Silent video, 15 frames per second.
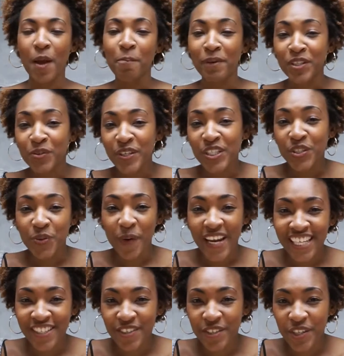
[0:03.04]
Between
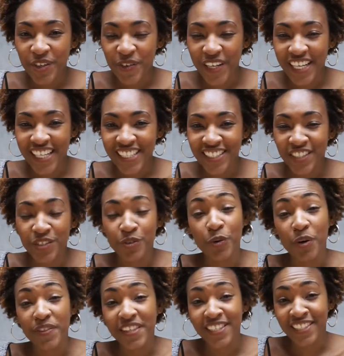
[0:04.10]
22 degrees
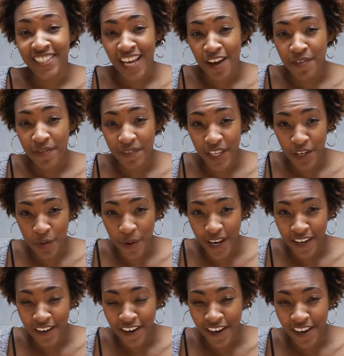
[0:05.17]
north and south of the
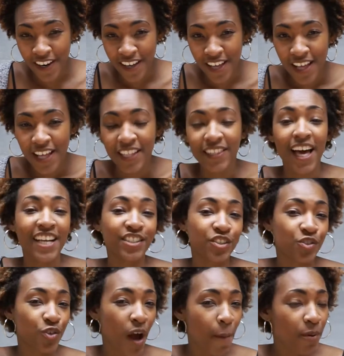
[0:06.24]
equator lies
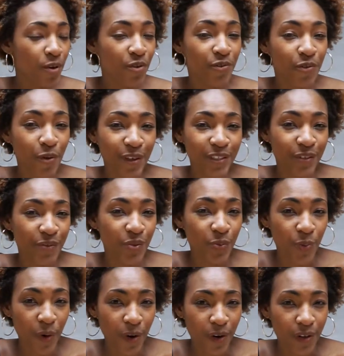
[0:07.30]
the tropical forest of the
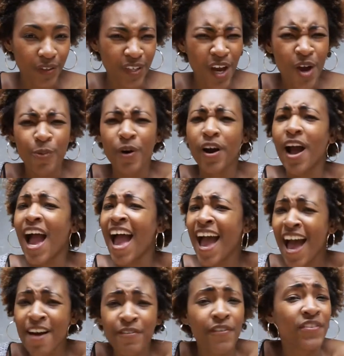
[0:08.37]
world, where
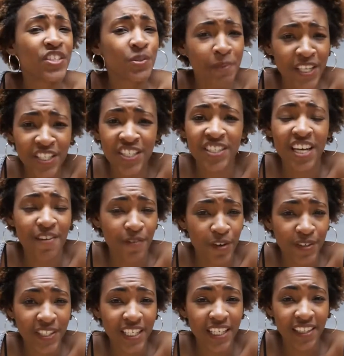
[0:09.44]
half of the species
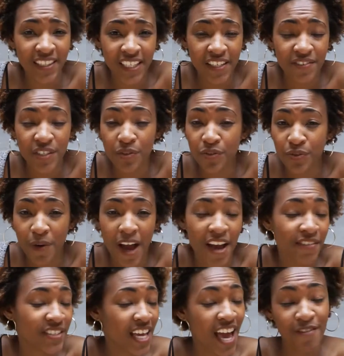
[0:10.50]
diversity lives and
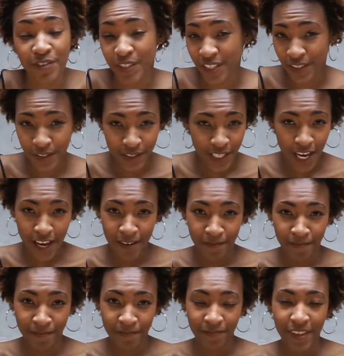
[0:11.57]
thrives every single day.
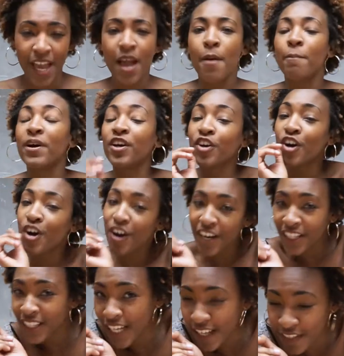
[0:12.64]
But
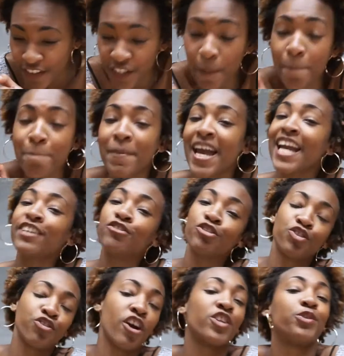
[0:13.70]
currently, there's a major
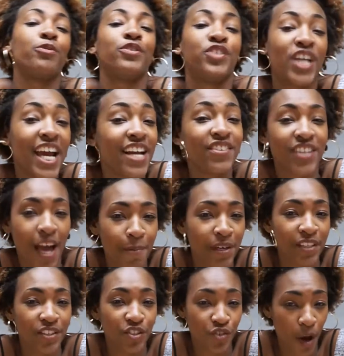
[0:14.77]
structural change
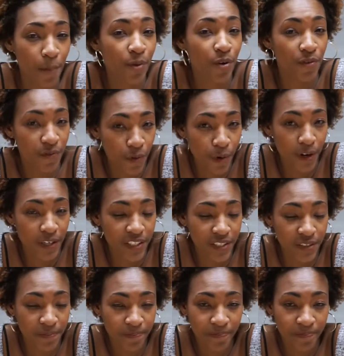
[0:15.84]
happening to tropical forests.